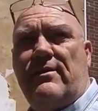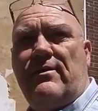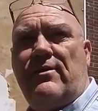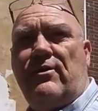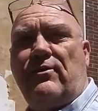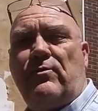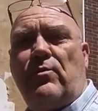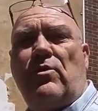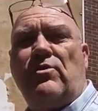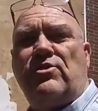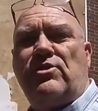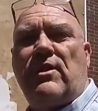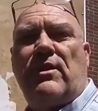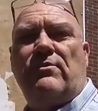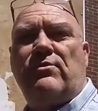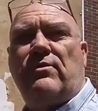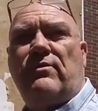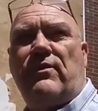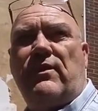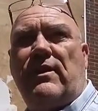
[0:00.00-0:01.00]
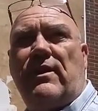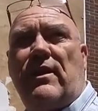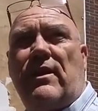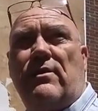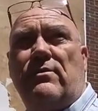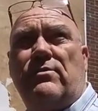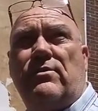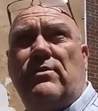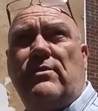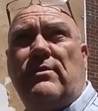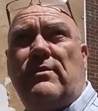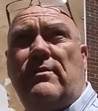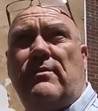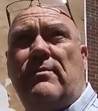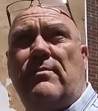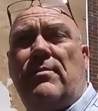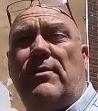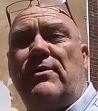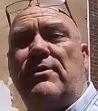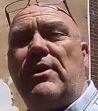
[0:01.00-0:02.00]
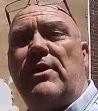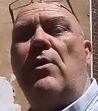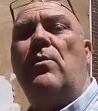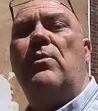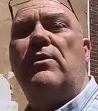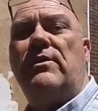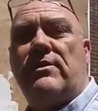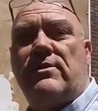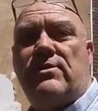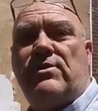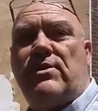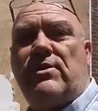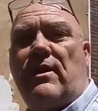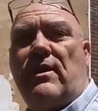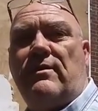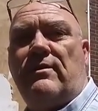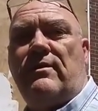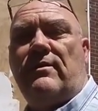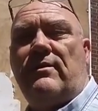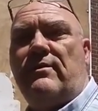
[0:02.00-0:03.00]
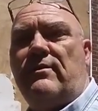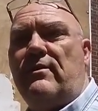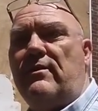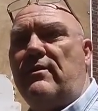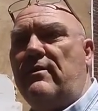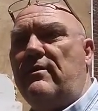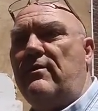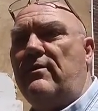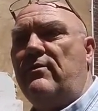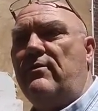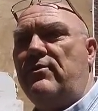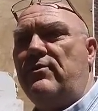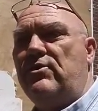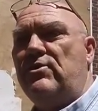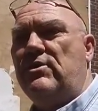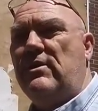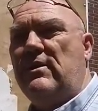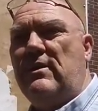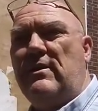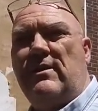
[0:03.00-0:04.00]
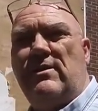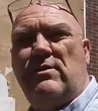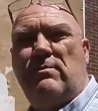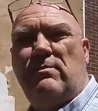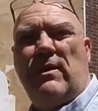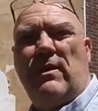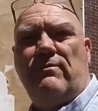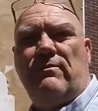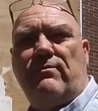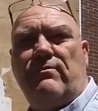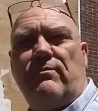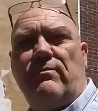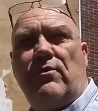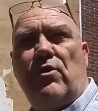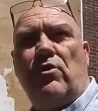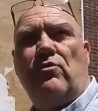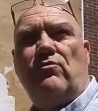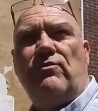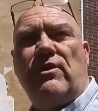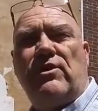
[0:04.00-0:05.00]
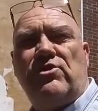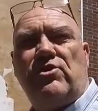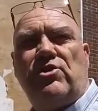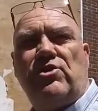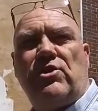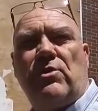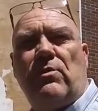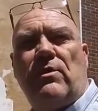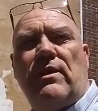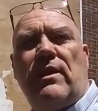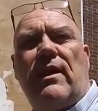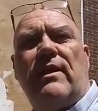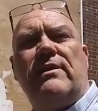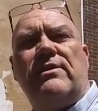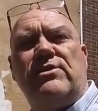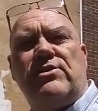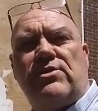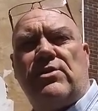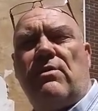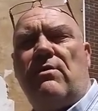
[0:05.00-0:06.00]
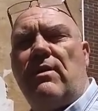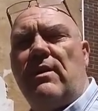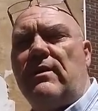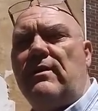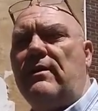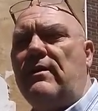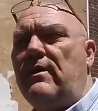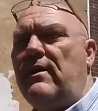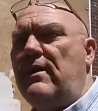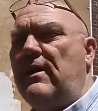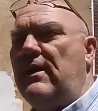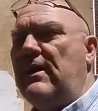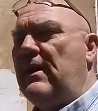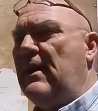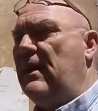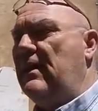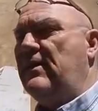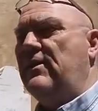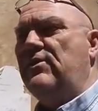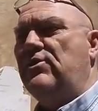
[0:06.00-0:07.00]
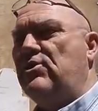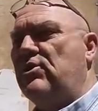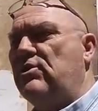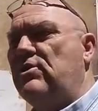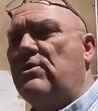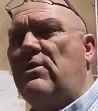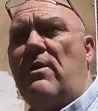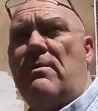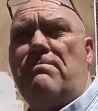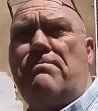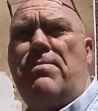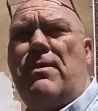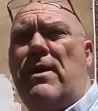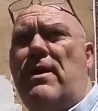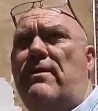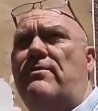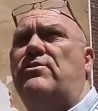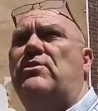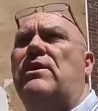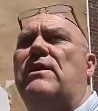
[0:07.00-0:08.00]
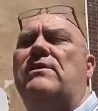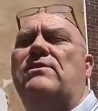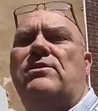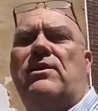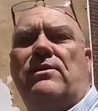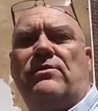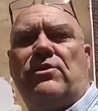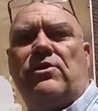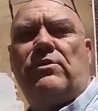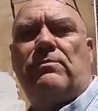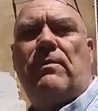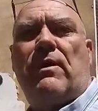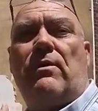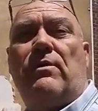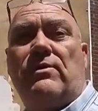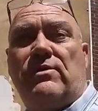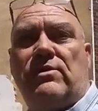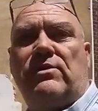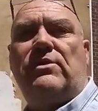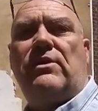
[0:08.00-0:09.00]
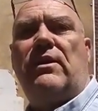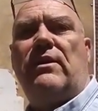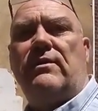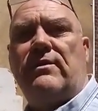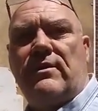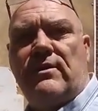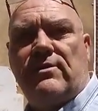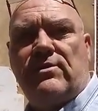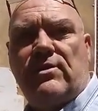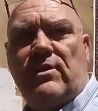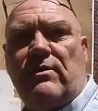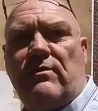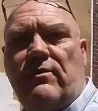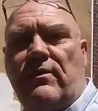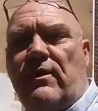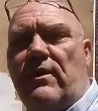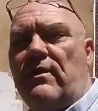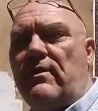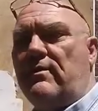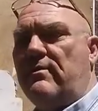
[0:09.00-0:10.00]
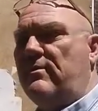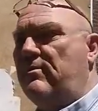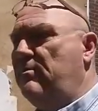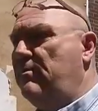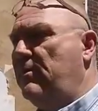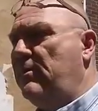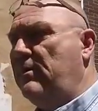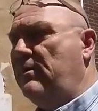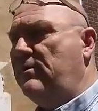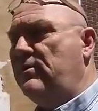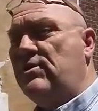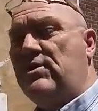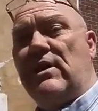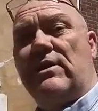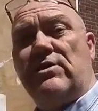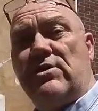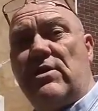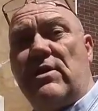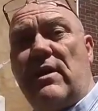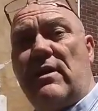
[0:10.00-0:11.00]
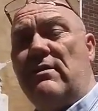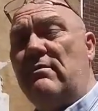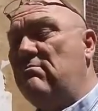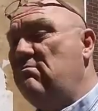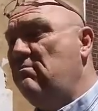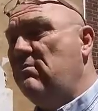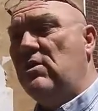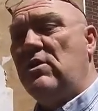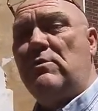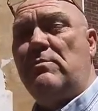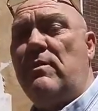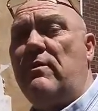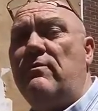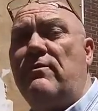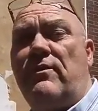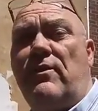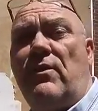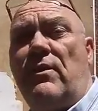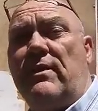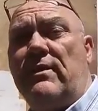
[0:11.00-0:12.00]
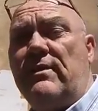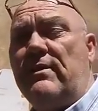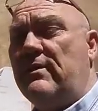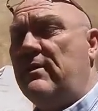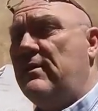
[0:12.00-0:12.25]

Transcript: I'd watched loads of videos, but no one had said that obviously there's a bit of oil residue in that inside, and it just like puffs out tons of smoke as it's cleaning itself out. But since then, it's been fine.